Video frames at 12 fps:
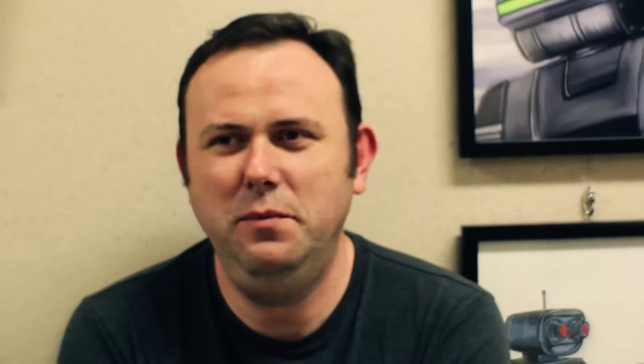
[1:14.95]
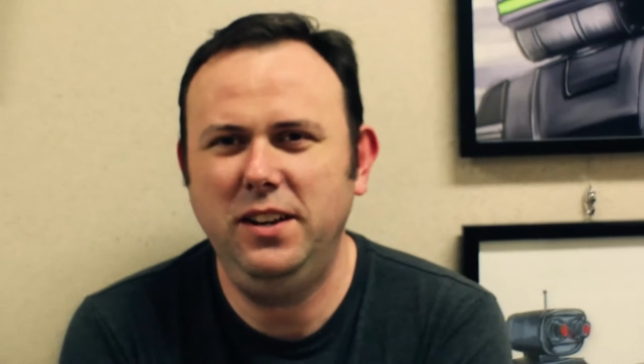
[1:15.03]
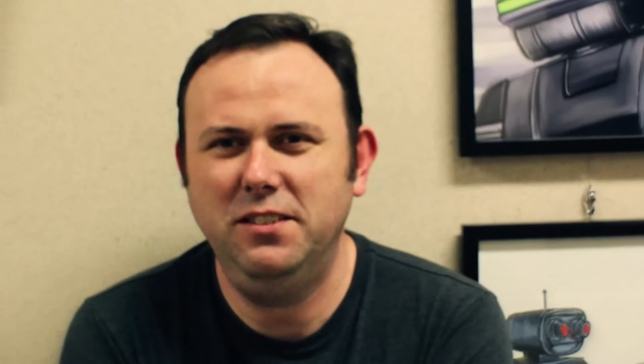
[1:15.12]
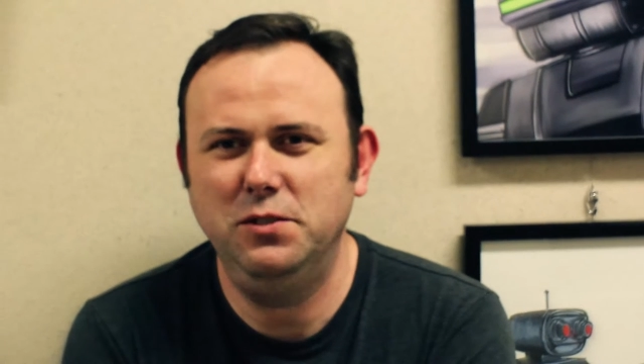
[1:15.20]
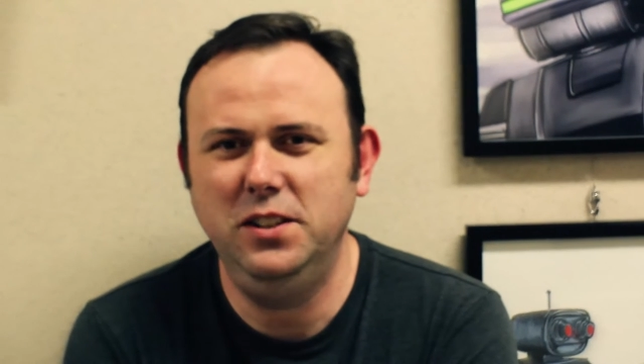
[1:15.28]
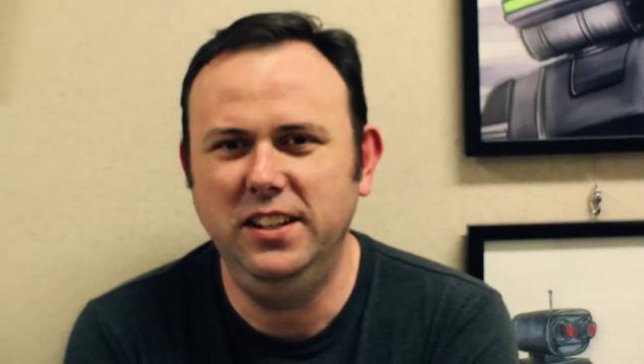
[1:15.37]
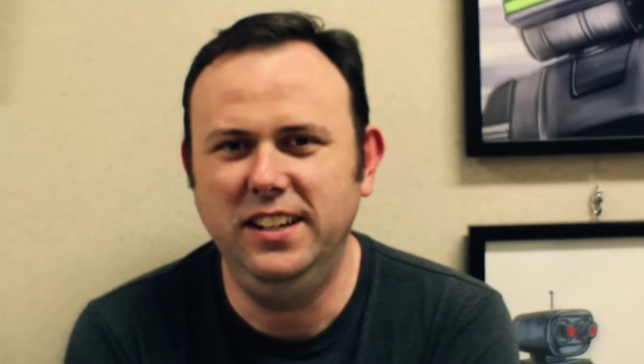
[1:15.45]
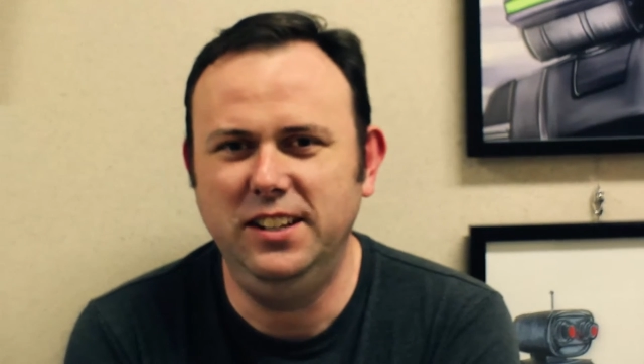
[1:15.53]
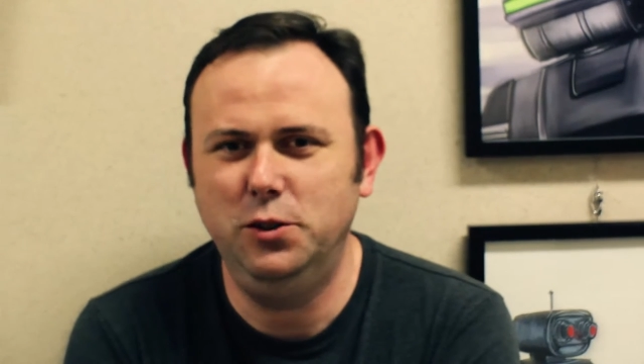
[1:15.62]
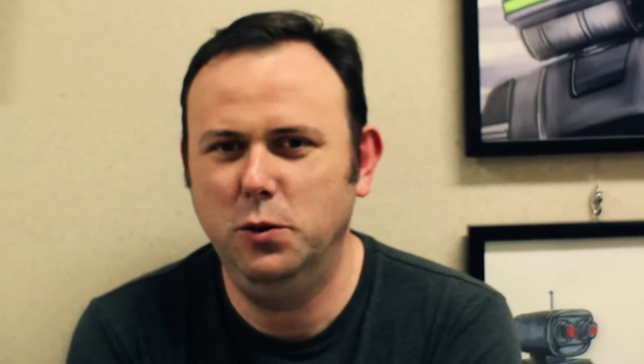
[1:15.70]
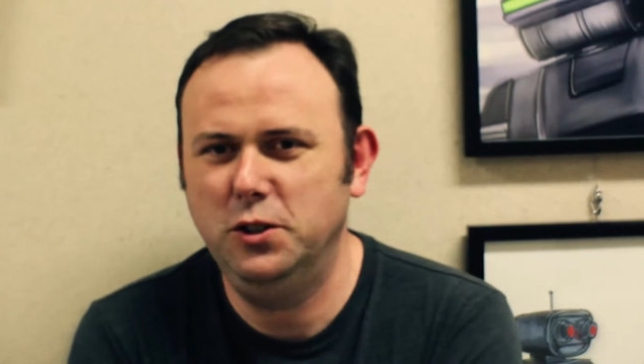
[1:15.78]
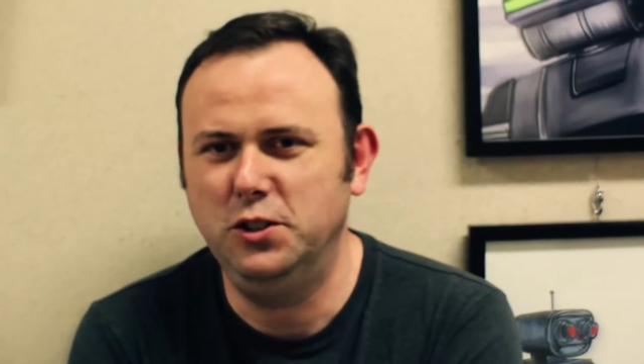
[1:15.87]
not really a
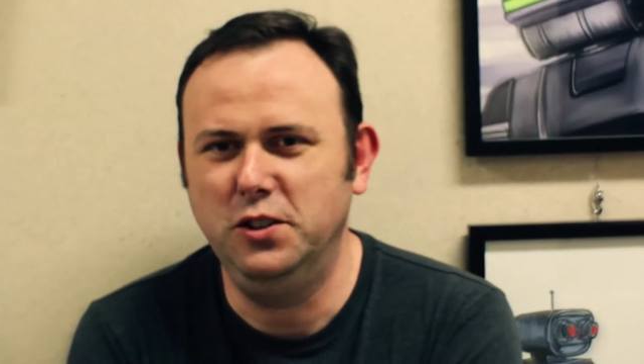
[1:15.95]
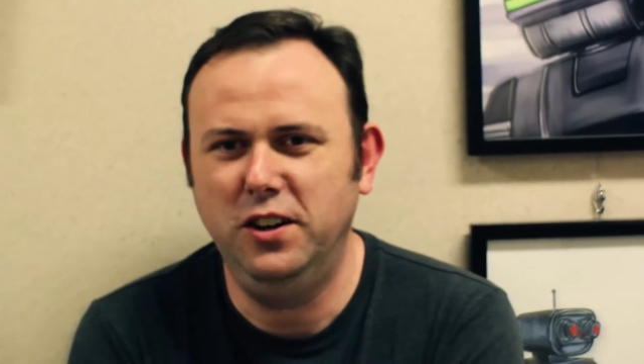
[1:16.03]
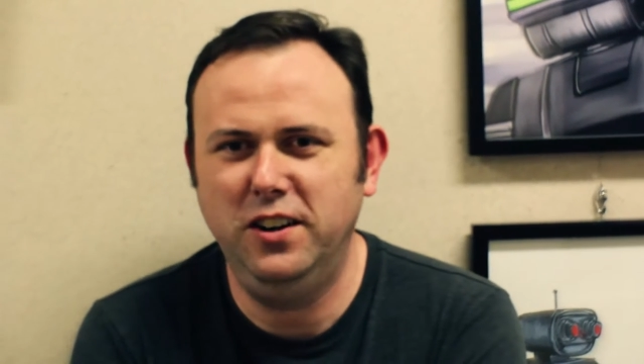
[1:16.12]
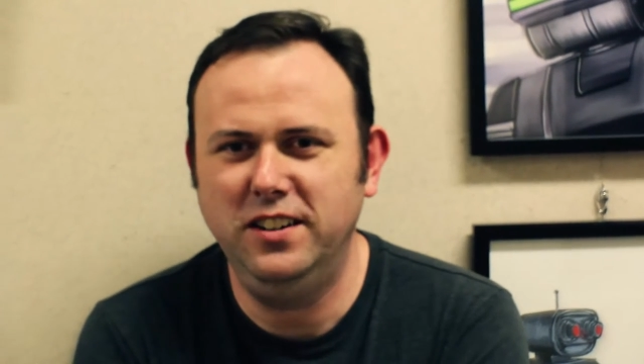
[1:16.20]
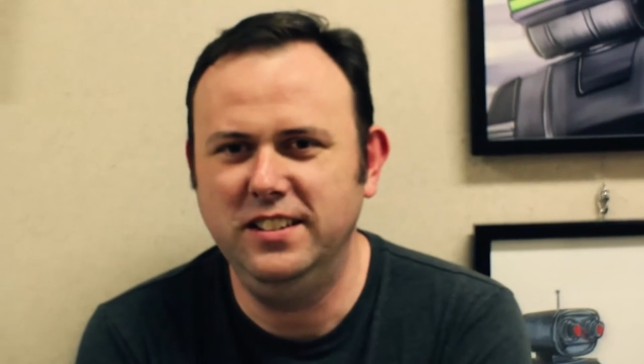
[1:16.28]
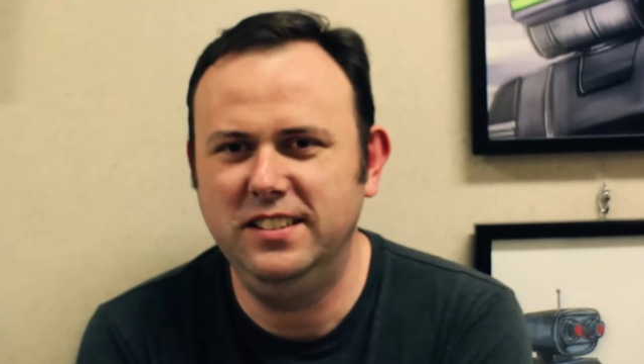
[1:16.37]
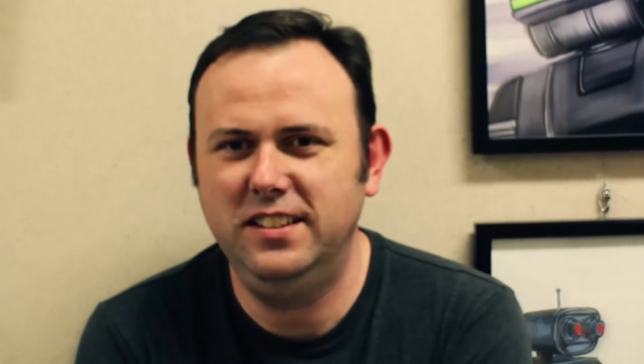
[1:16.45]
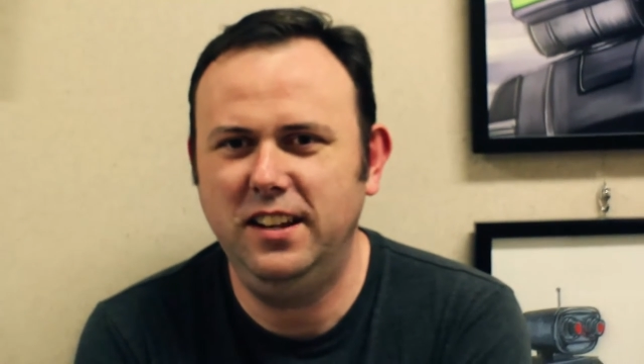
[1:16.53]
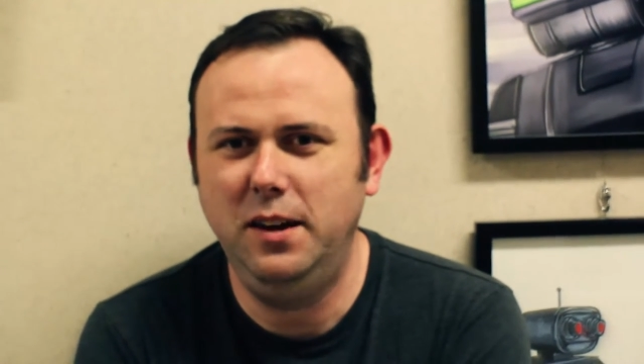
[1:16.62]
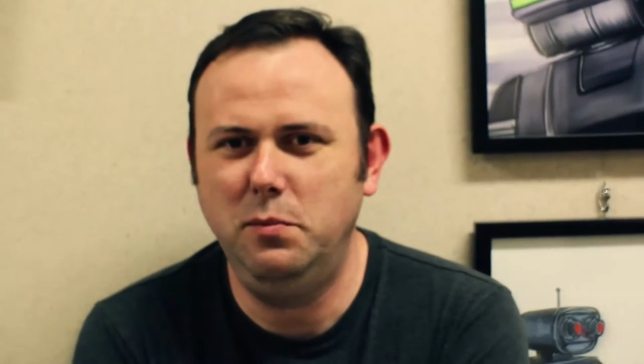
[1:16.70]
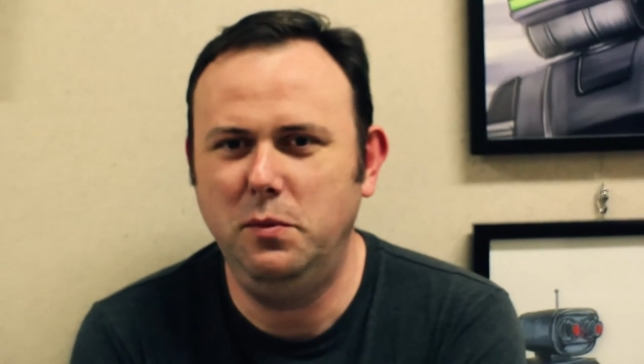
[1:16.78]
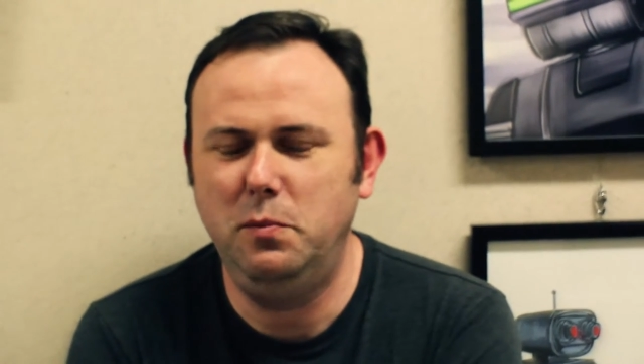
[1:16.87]
tortured artist
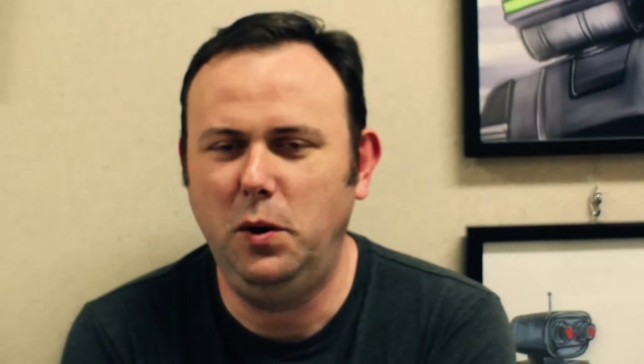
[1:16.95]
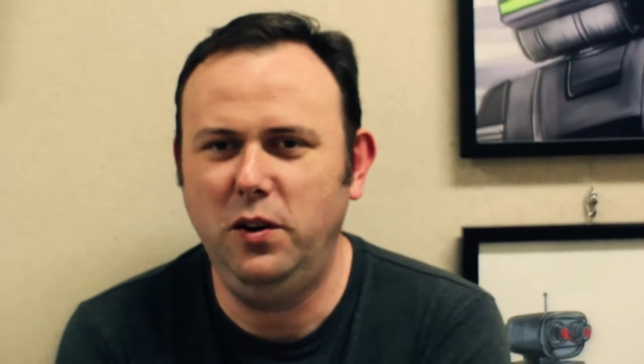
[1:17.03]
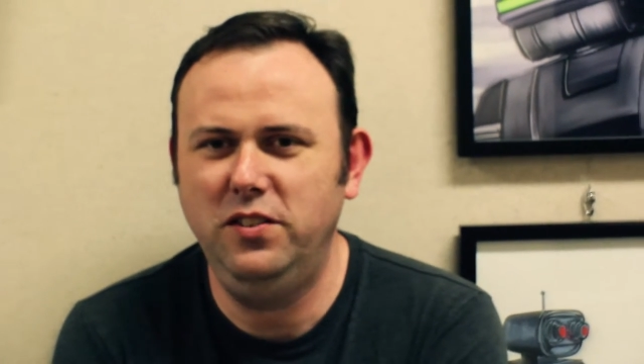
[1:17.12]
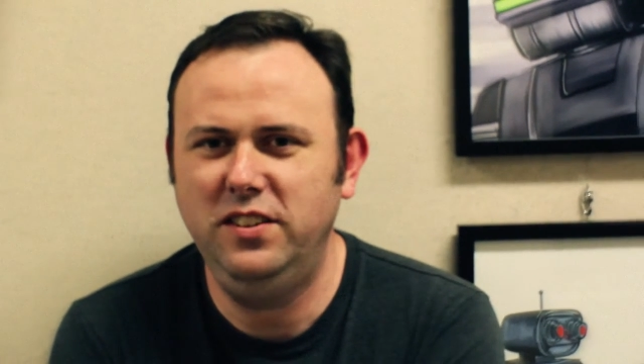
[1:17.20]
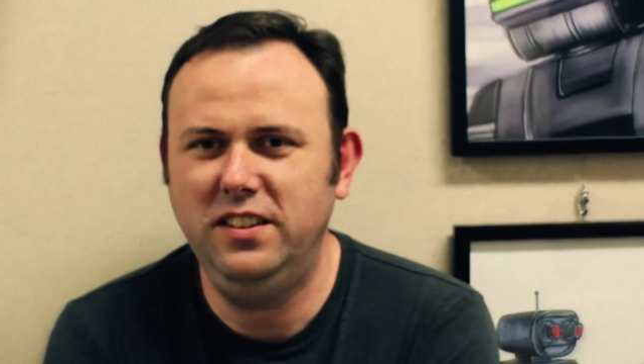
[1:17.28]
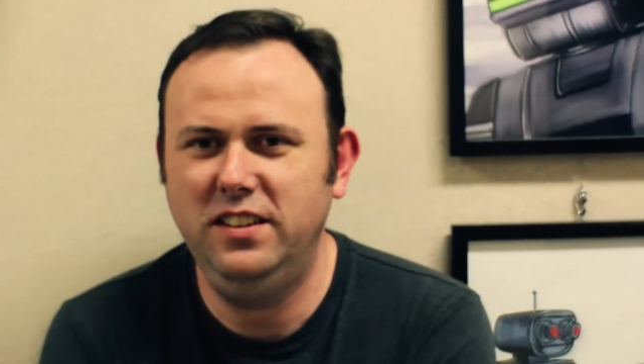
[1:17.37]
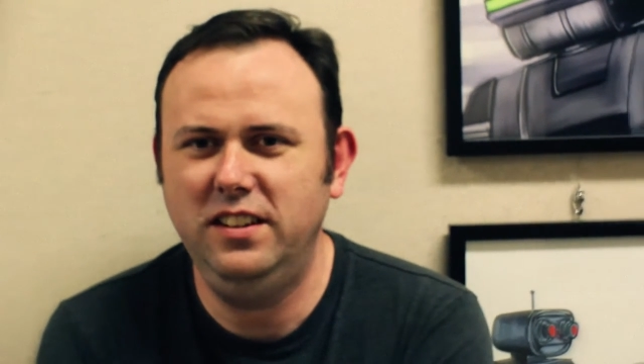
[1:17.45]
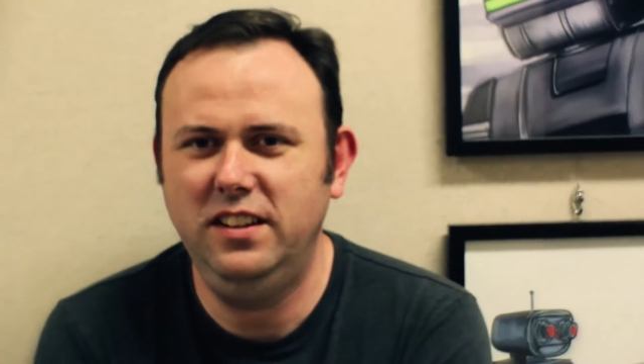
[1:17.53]
type of person.